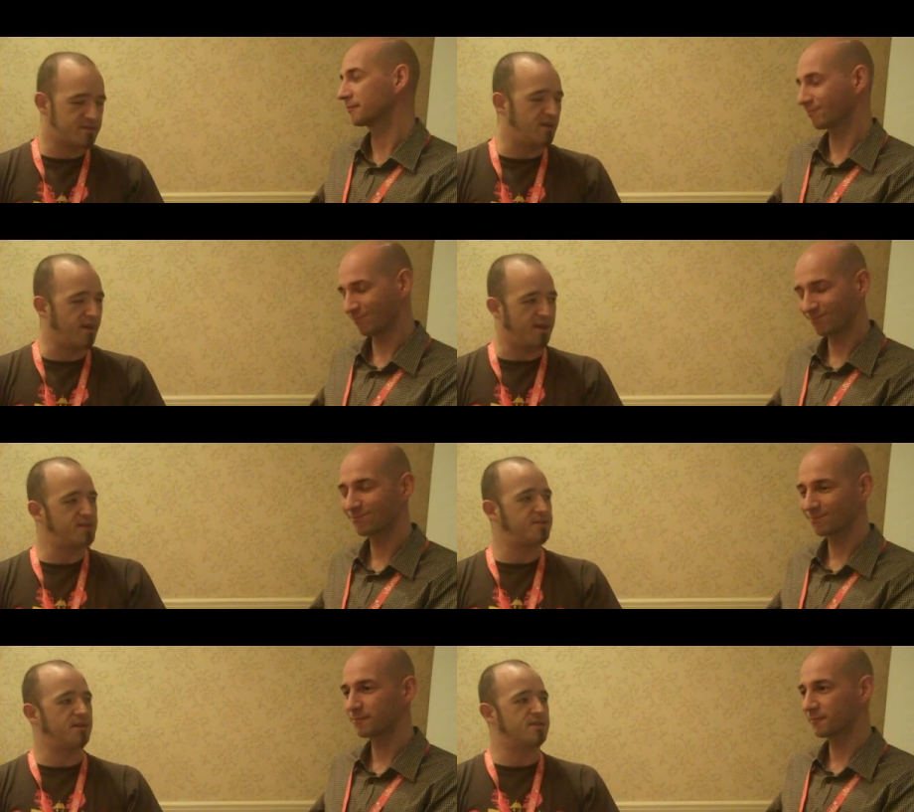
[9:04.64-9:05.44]

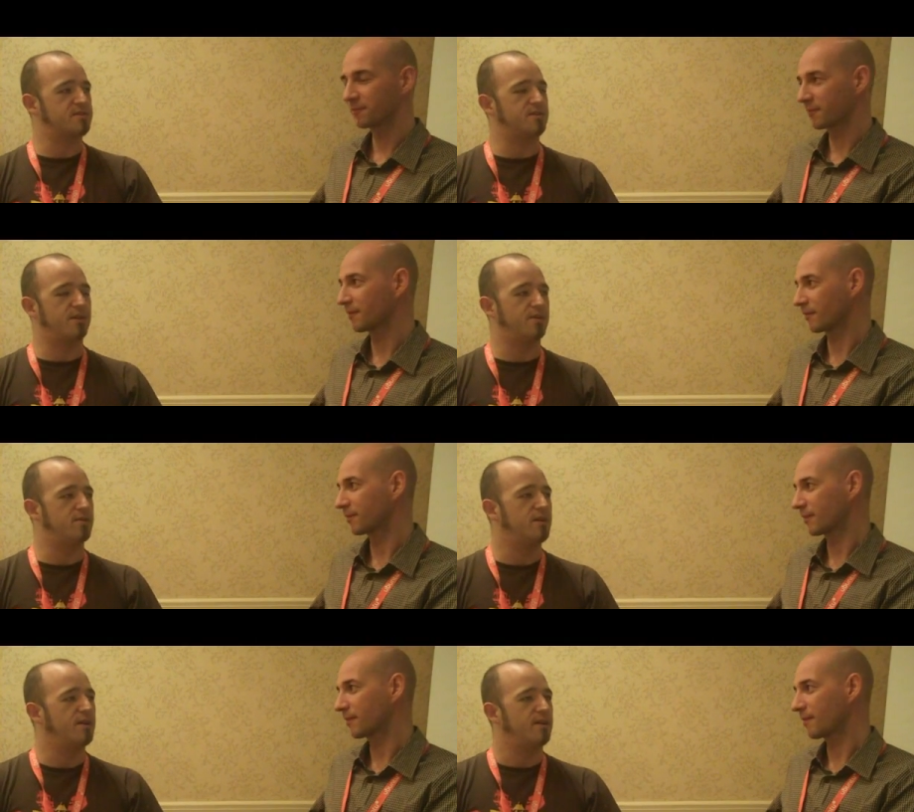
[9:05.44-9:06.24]
Speaker 1: sluggish and
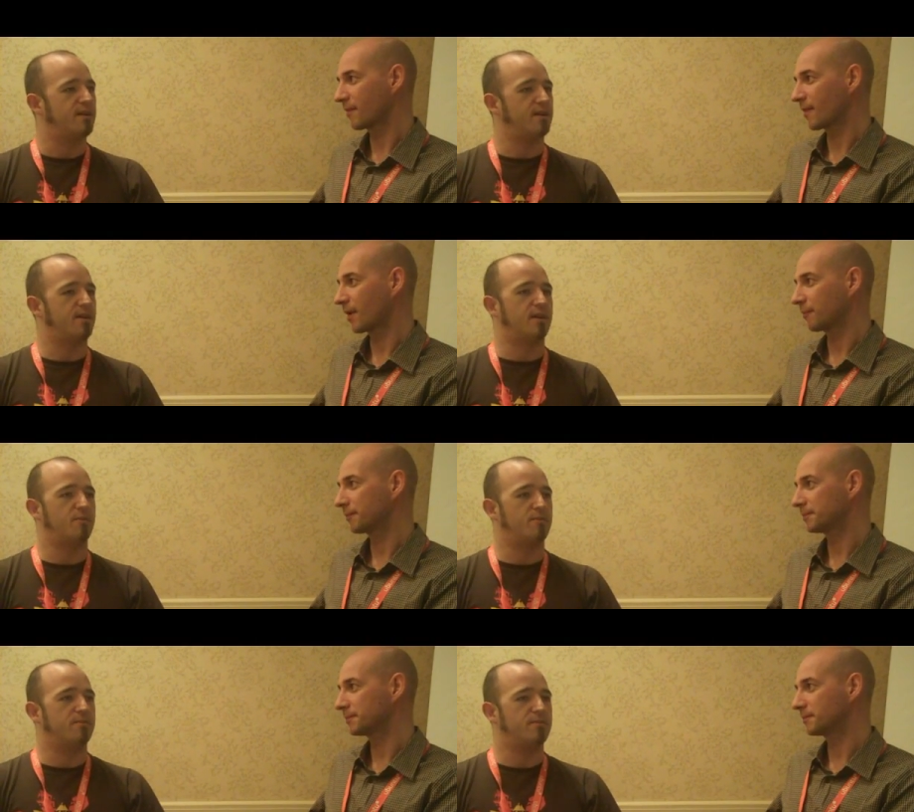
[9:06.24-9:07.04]
slow.
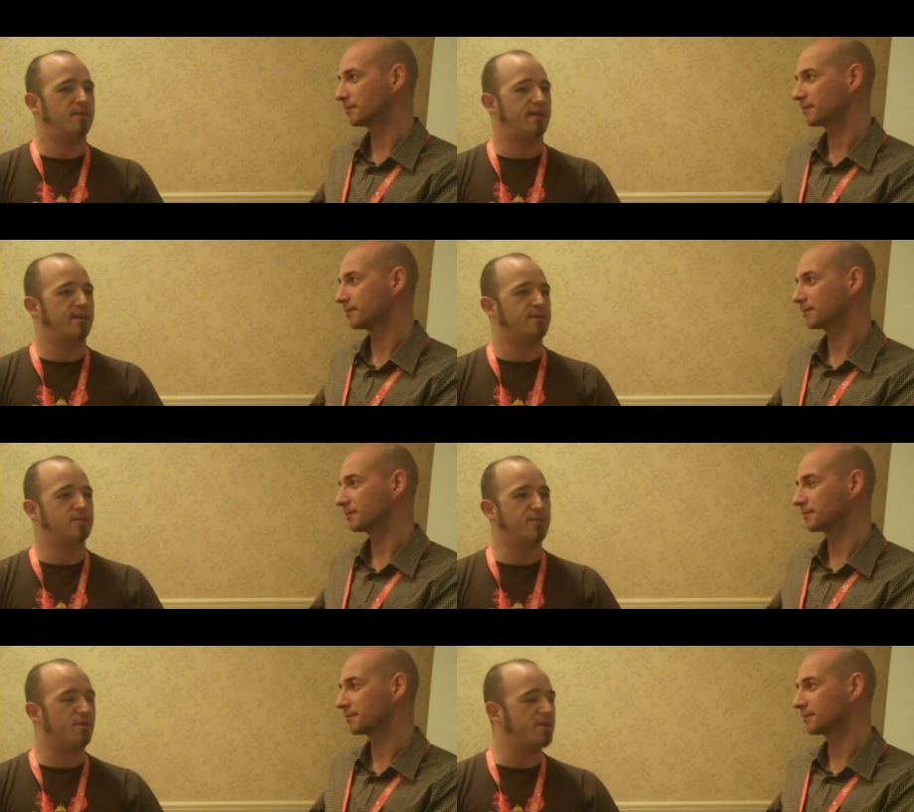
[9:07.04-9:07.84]
Um,
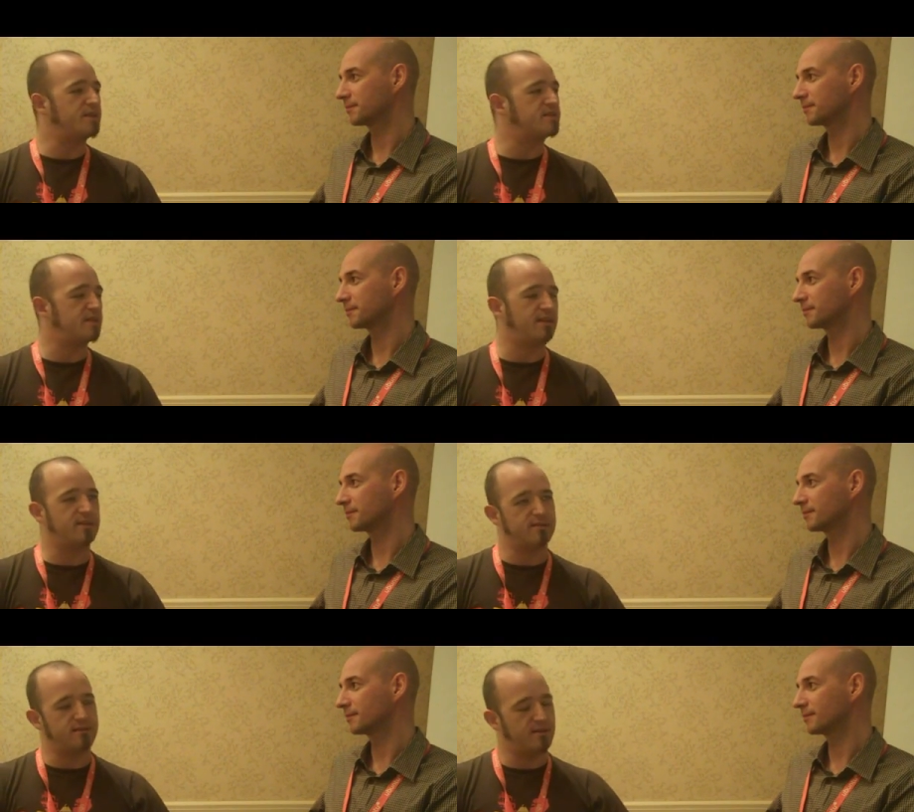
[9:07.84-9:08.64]
and we've already
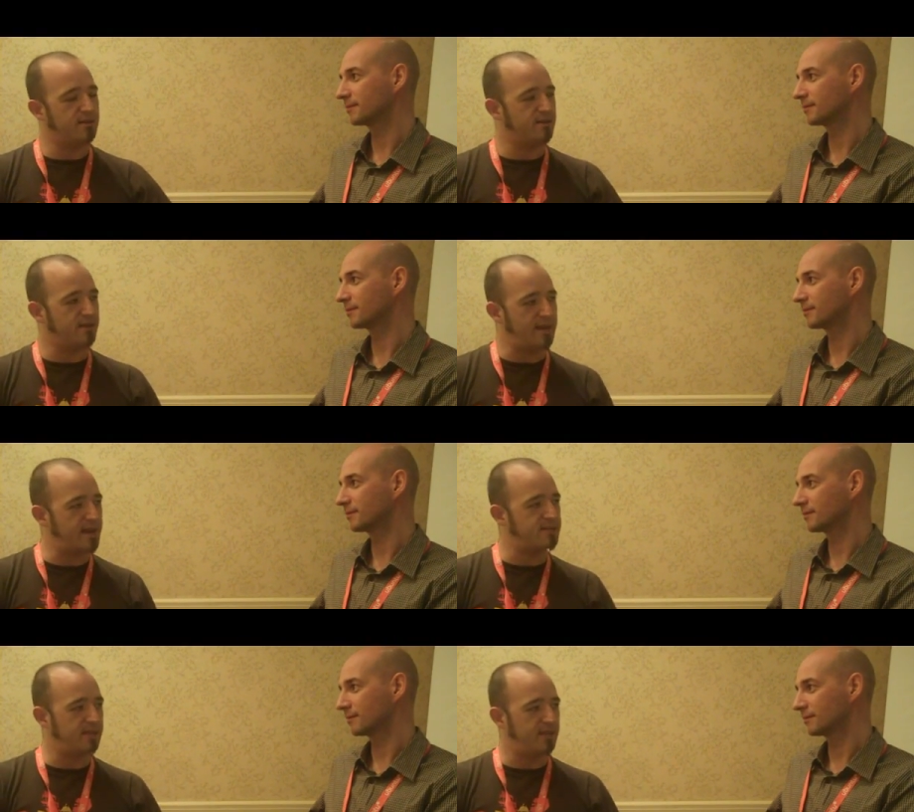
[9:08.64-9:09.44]
seen in
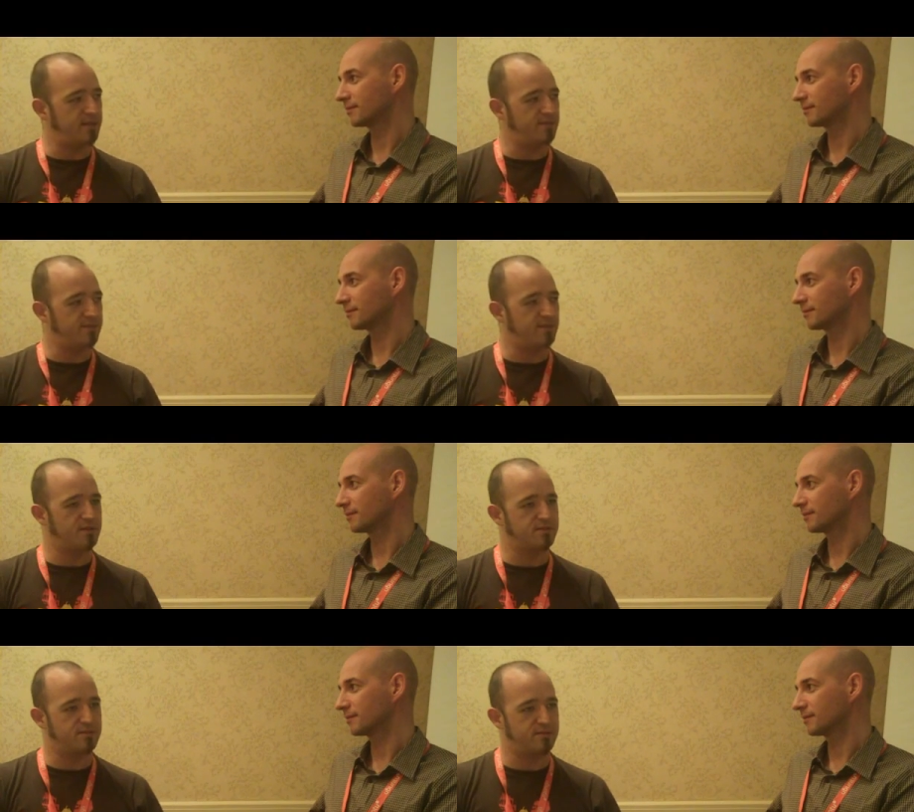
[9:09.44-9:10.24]
Natty for
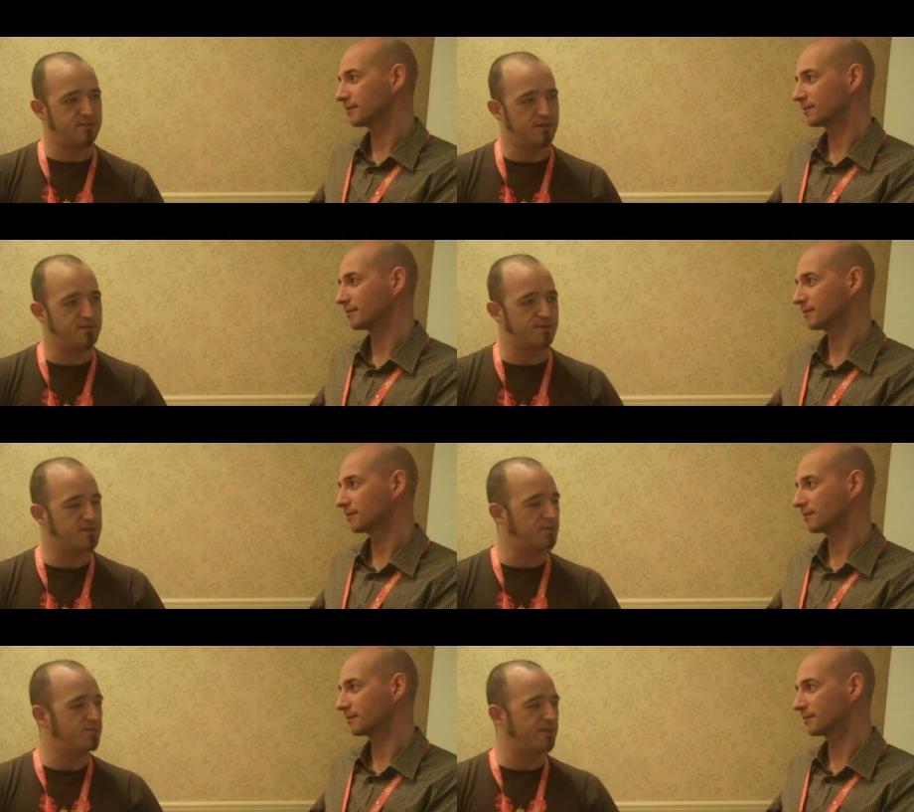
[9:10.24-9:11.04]
those those of
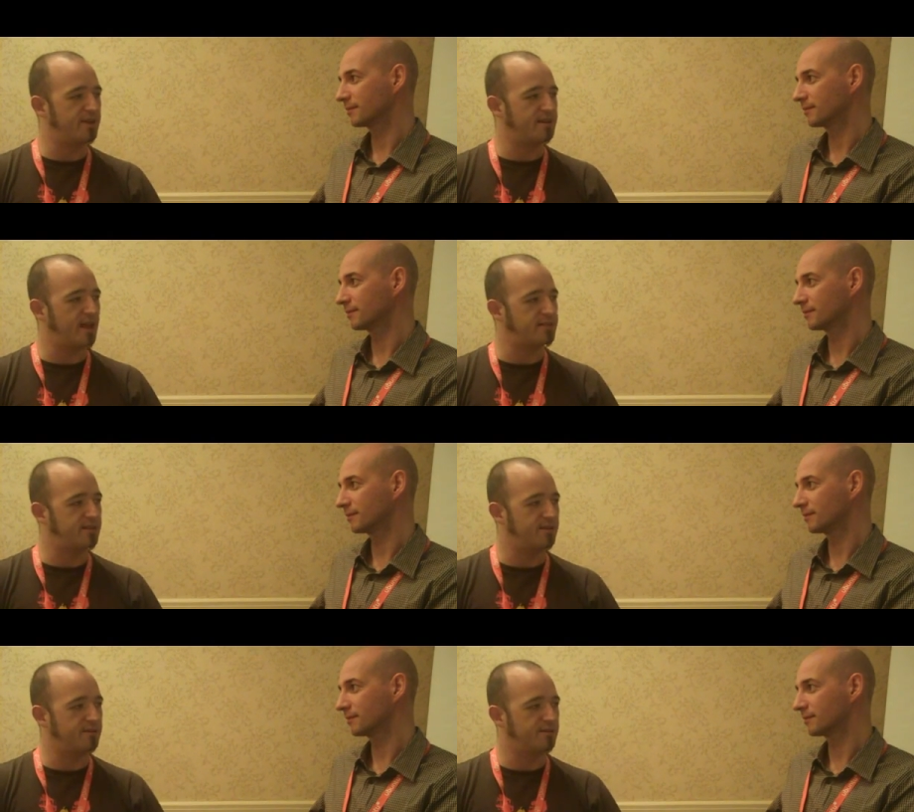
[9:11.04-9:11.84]
us who are running
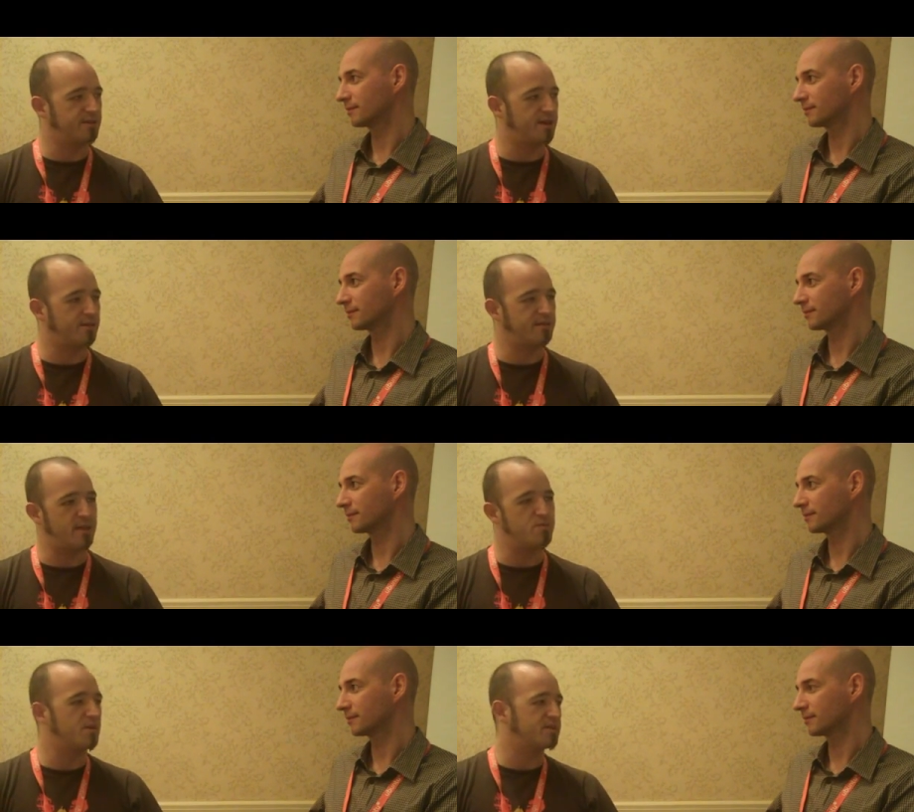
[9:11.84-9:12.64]
Natty on on our
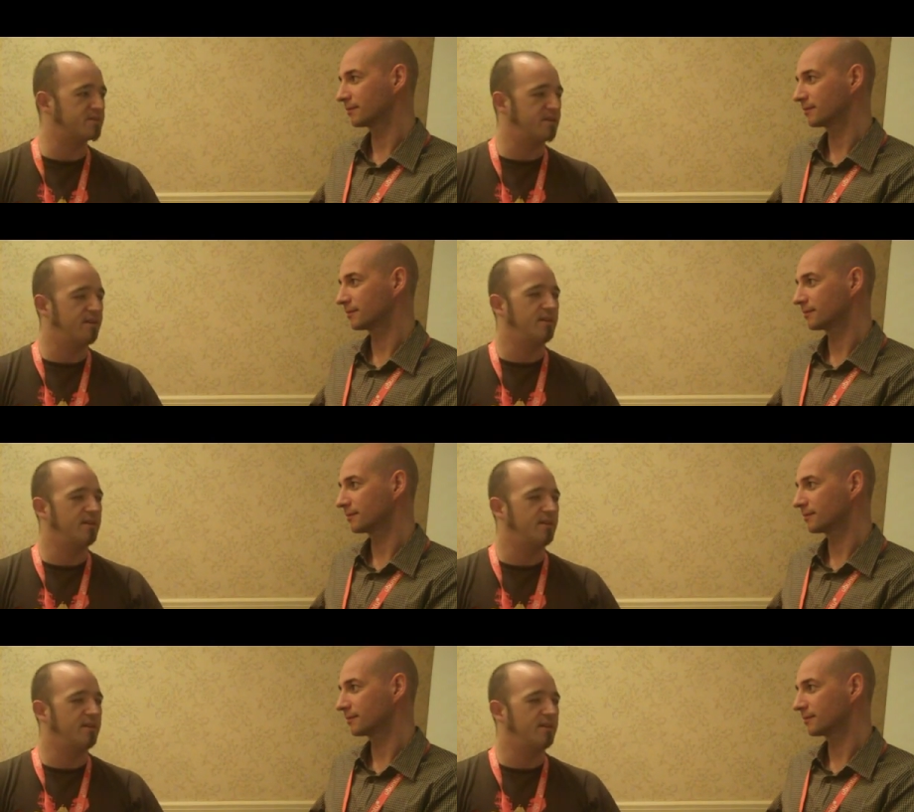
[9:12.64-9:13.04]
netbooks,